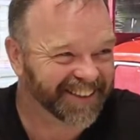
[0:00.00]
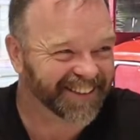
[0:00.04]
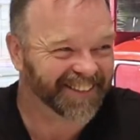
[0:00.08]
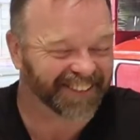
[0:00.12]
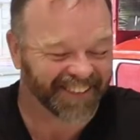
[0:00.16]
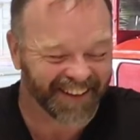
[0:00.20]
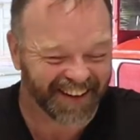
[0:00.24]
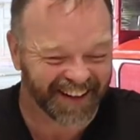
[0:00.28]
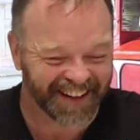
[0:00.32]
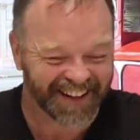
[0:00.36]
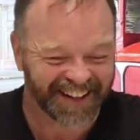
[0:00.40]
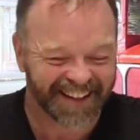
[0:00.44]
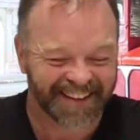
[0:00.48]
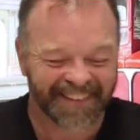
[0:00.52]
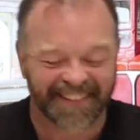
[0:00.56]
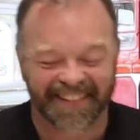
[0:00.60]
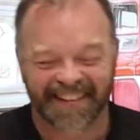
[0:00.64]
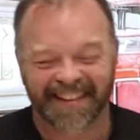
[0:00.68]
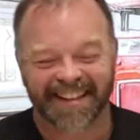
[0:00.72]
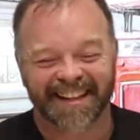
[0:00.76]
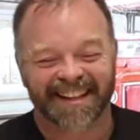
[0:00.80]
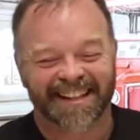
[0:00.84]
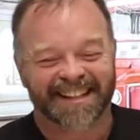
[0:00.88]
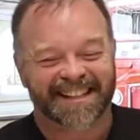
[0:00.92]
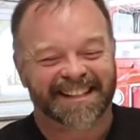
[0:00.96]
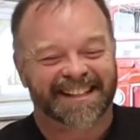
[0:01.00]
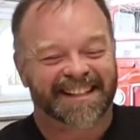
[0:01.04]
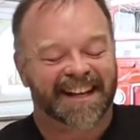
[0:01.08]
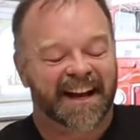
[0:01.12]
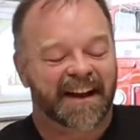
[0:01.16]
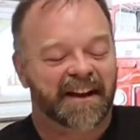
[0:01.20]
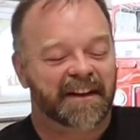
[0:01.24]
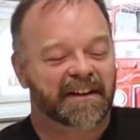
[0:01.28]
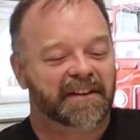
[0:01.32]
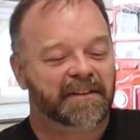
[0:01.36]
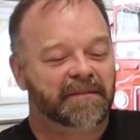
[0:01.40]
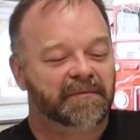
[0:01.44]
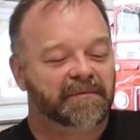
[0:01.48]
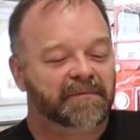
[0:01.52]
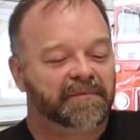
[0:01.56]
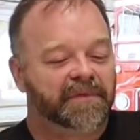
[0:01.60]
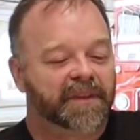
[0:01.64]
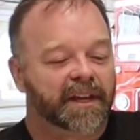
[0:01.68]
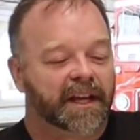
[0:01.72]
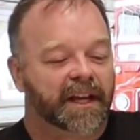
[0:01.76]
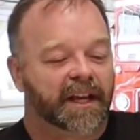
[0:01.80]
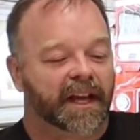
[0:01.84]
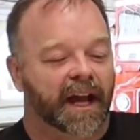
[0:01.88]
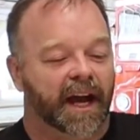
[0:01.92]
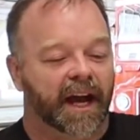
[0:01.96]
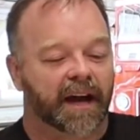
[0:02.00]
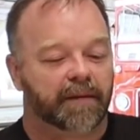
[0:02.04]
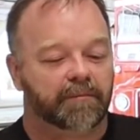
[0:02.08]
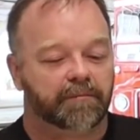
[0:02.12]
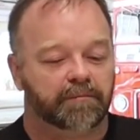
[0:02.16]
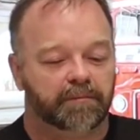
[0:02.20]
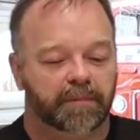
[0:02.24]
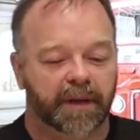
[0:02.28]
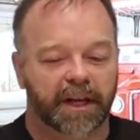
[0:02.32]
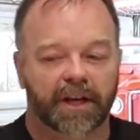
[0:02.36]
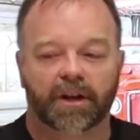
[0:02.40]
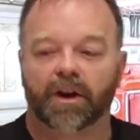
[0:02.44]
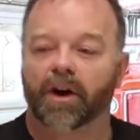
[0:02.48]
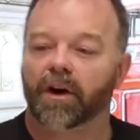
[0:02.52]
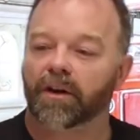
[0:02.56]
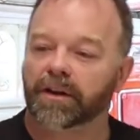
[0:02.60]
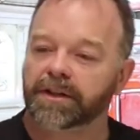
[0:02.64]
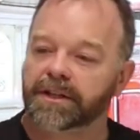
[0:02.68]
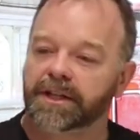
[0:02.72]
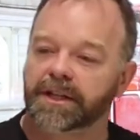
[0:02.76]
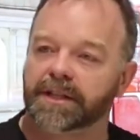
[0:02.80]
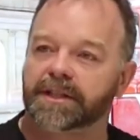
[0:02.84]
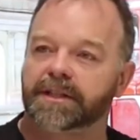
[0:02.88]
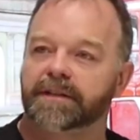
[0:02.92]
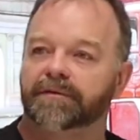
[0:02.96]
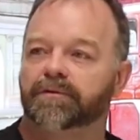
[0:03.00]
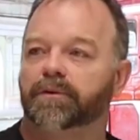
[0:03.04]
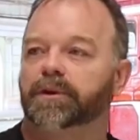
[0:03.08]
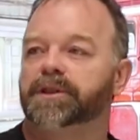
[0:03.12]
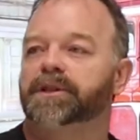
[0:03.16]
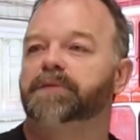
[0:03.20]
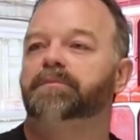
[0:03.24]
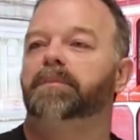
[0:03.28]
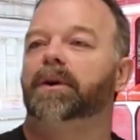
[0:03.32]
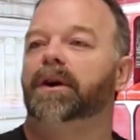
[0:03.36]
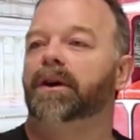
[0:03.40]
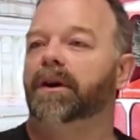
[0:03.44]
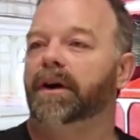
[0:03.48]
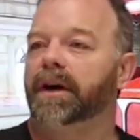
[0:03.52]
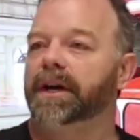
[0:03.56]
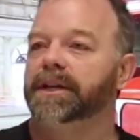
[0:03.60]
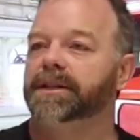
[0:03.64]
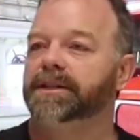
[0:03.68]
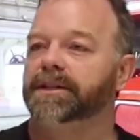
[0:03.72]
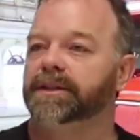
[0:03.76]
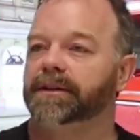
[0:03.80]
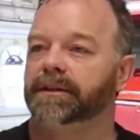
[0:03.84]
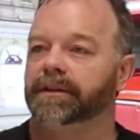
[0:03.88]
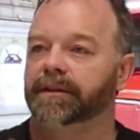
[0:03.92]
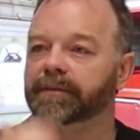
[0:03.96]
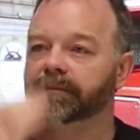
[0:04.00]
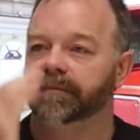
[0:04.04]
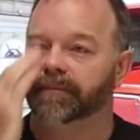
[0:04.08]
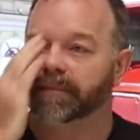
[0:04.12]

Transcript: right? So be conscious of what's behind you.